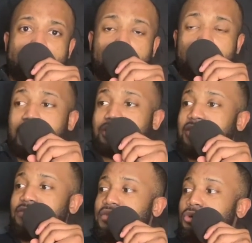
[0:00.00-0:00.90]
because they
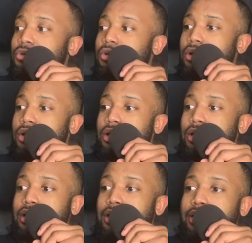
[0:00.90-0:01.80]
feel
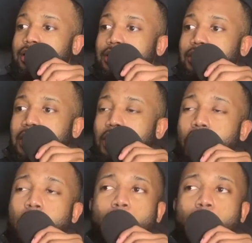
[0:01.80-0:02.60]
low,